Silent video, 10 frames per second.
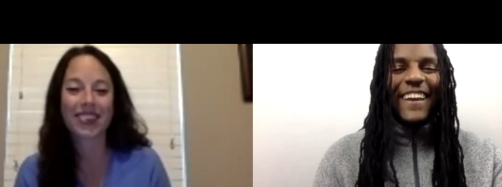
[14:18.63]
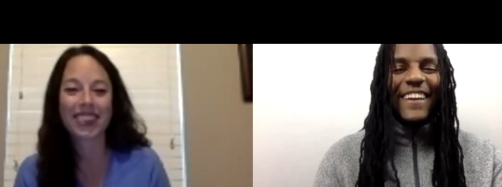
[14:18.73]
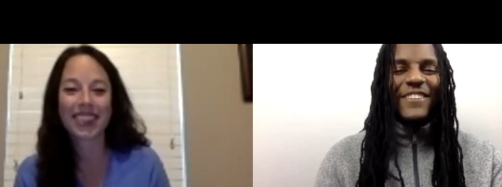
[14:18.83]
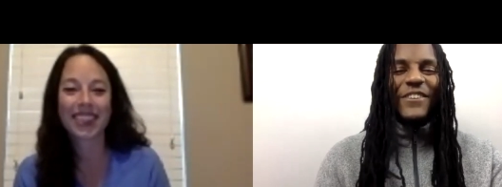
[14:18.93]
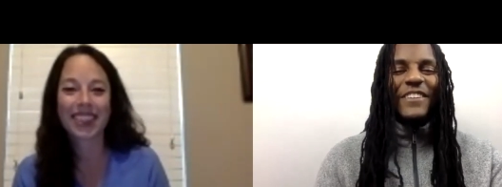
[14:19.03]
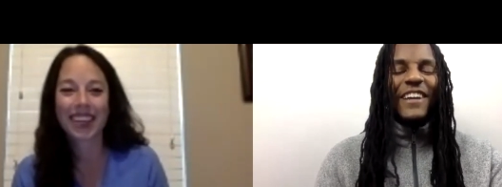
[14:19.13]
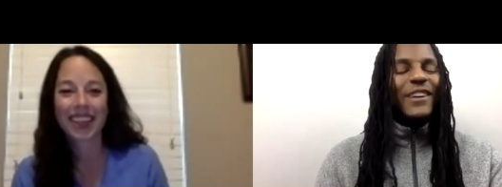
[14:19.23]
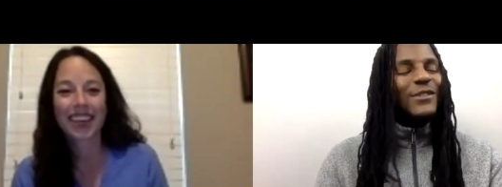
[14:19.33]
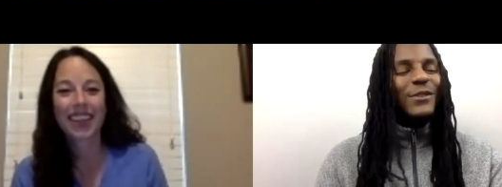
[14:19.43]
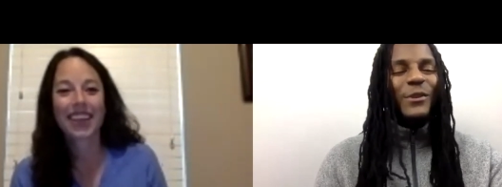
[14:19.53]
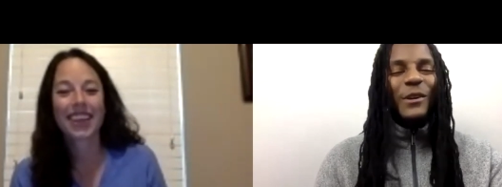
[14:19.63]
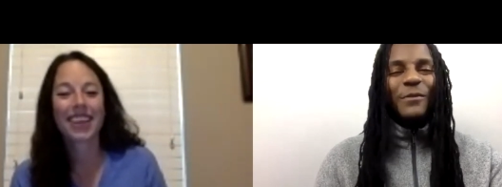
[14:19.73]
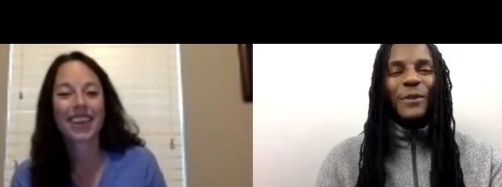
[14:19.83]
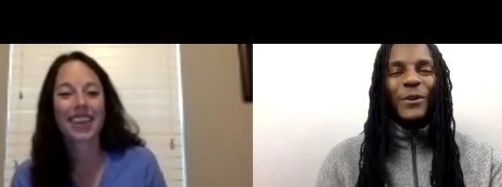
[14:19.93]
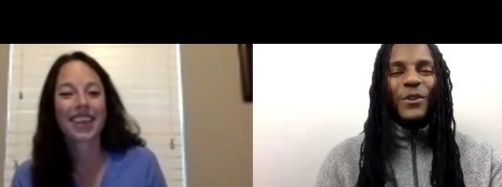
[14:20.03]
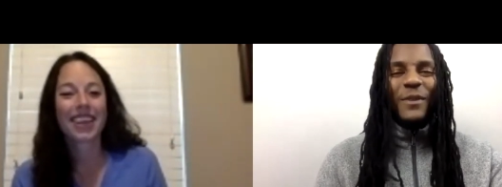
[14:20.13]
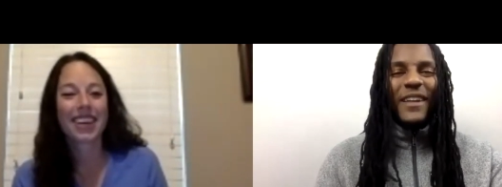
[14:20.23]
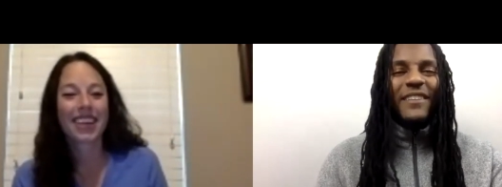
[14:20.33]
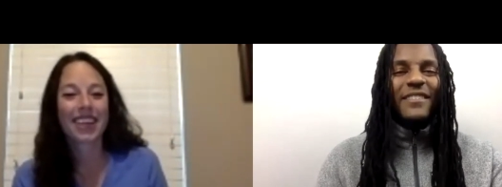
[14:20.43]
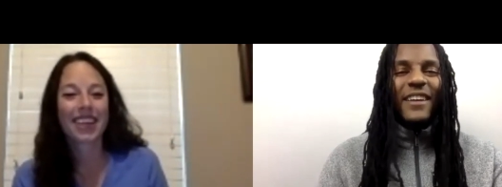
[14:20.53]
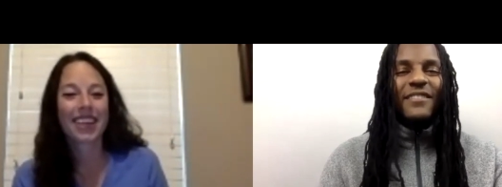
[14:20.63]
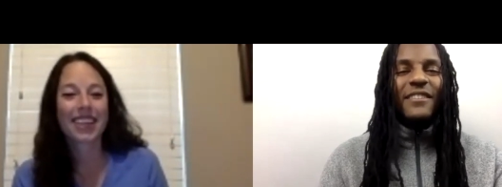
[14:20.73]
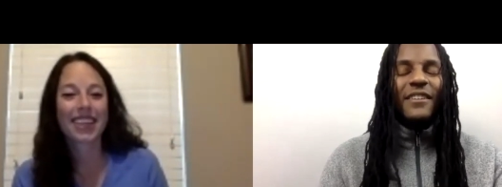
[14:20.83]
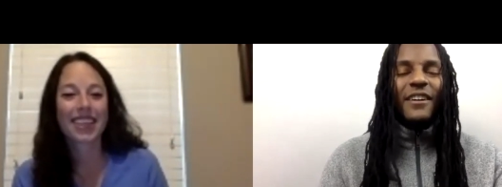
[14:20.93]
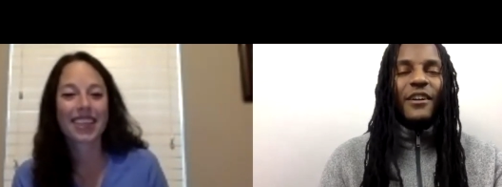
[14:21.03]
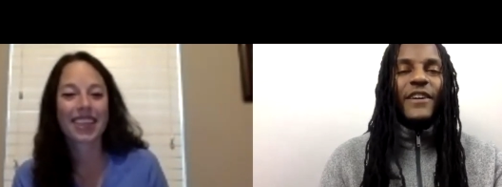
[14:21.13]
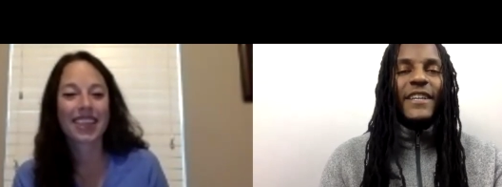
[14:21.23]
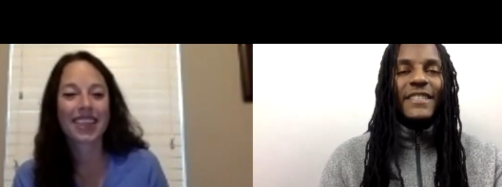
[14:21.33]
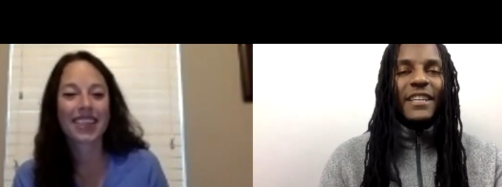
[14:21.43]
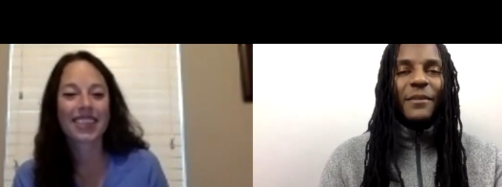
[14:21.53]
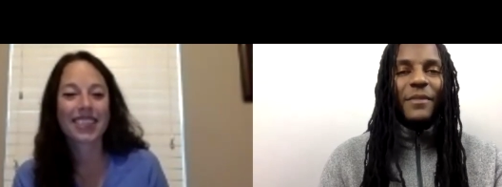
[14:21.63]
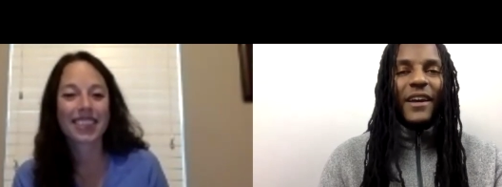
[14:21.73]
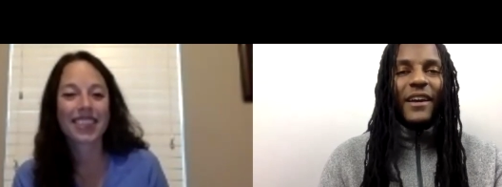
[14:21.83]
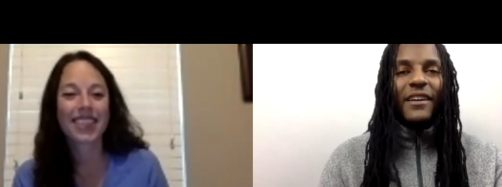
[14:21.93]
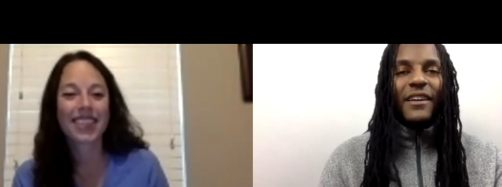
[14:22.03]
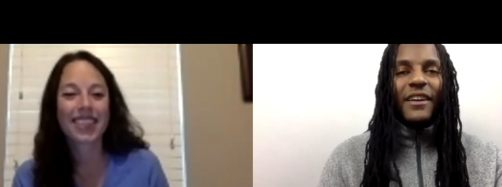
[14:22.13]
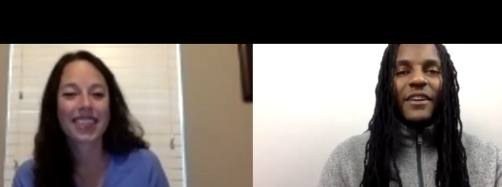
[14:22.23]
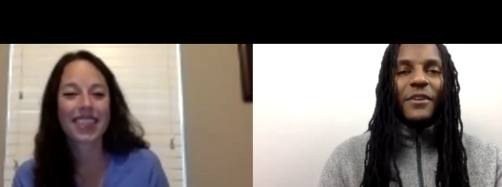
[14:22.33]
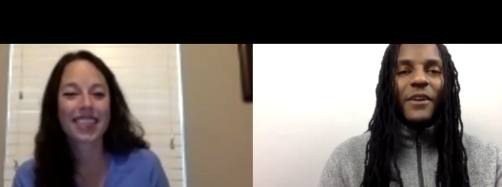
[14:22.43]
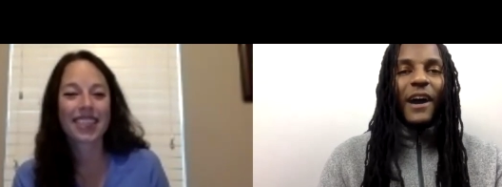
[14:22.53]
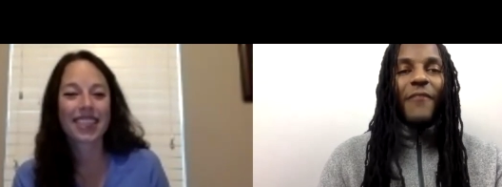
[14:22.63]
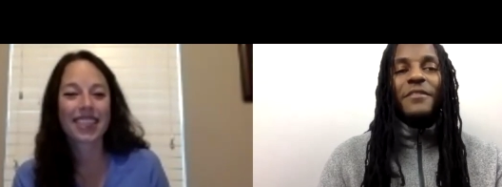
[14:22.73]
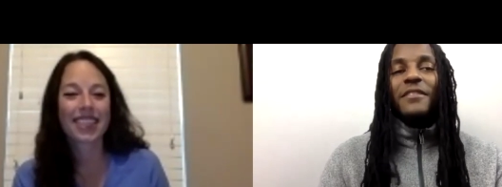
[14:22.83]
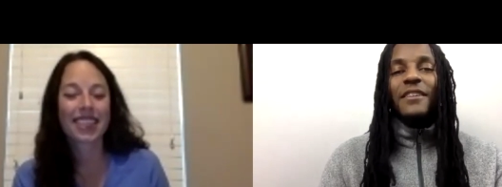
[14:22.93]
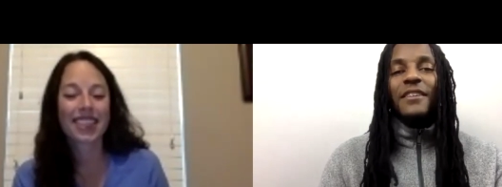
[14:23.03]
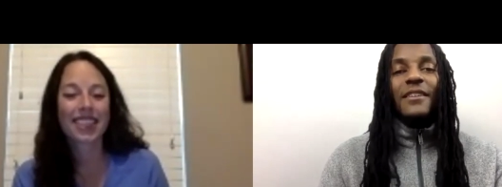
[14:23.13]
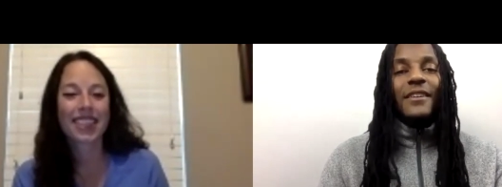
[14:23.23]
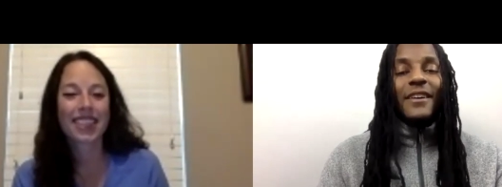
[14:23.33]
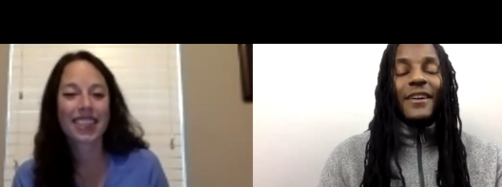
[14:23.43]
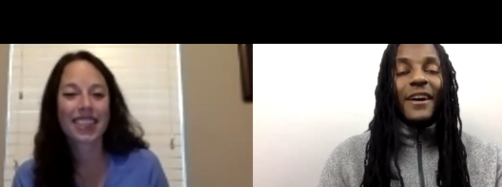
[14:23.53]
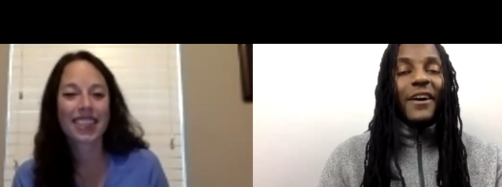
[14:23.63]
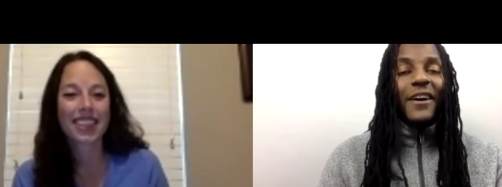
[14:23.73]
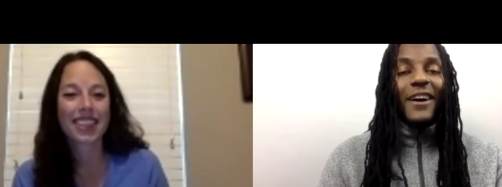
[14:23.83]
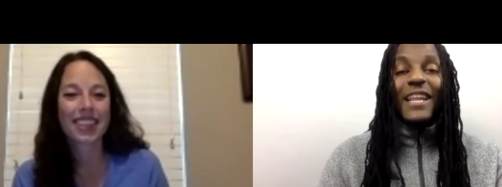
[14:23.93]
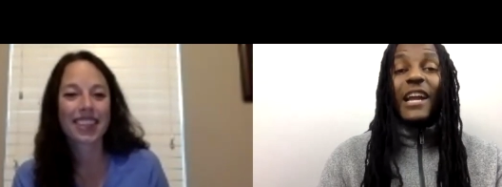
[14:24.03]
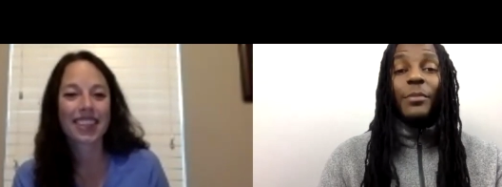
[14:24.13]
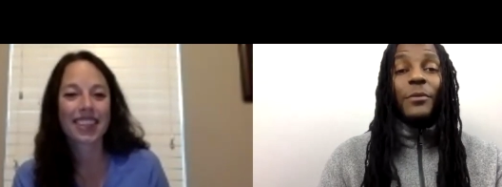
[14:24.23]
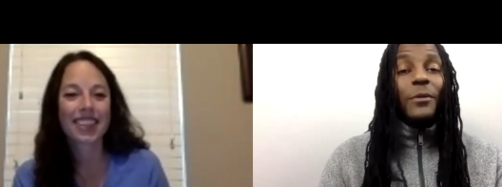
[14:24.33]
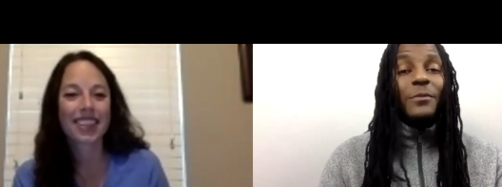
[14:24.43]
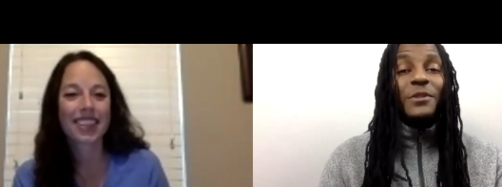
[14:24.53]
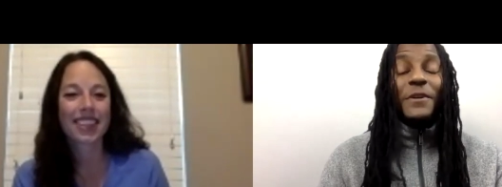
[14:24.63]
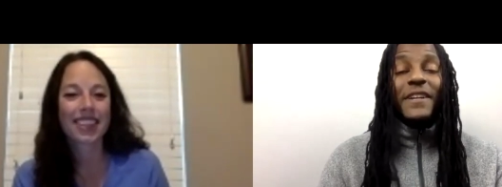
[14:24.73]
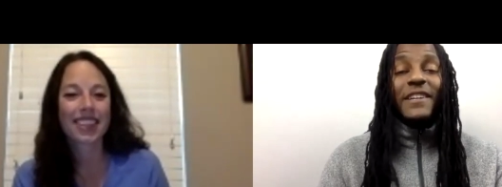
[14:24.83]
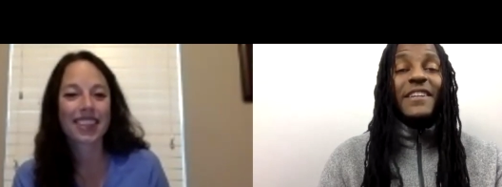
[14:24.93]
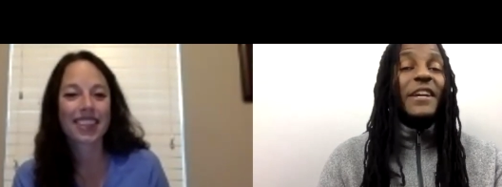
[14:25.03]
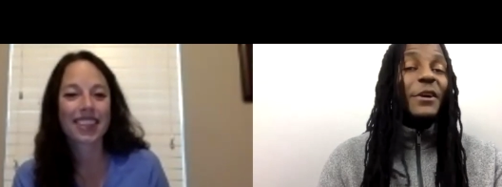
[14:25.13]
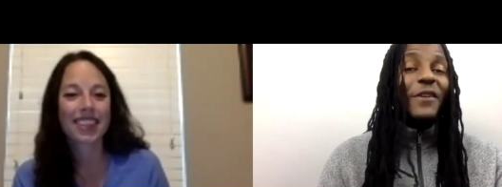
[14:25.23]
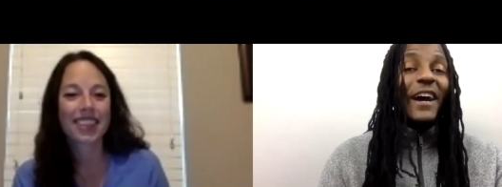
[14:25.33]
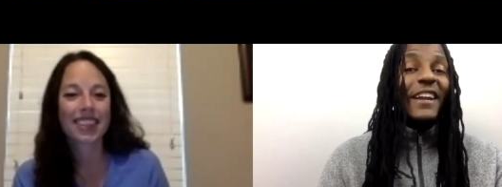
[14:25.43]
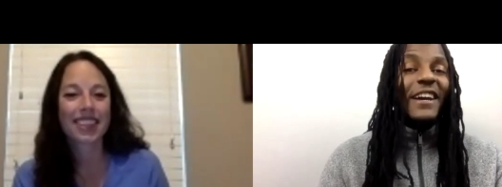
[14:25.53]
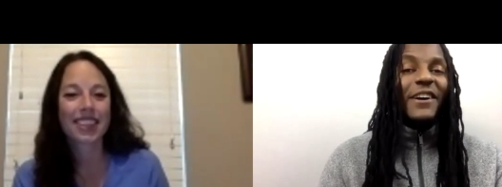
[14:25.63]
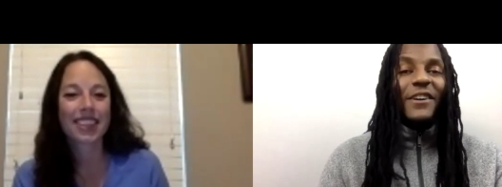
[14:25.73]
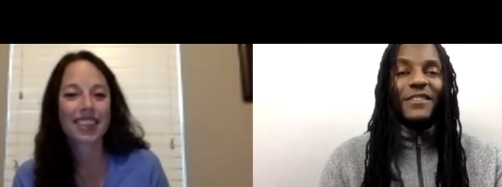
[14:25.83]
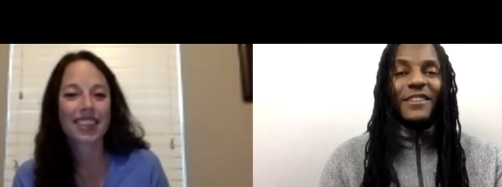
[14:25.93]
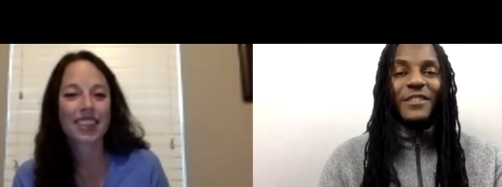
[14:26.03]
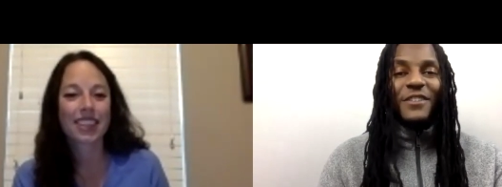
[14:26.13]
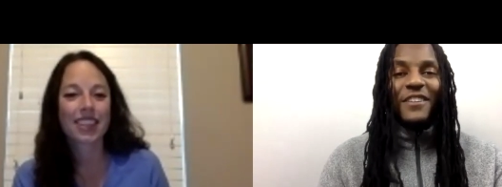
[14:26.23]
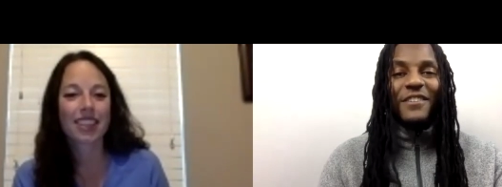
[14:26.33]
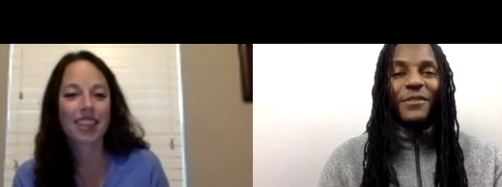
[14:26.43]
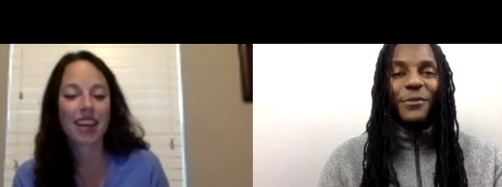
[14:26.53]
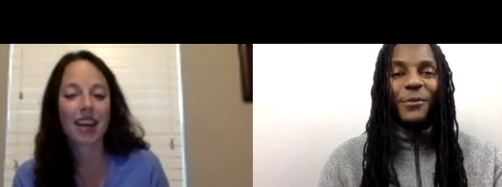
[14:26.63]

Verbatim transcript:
Speaker 1: it's crazy how the story unfolds. But that's that's a, a great gem that you know obviously uh, a lot of people I'm sure need to hear right now as they're stressing yeah.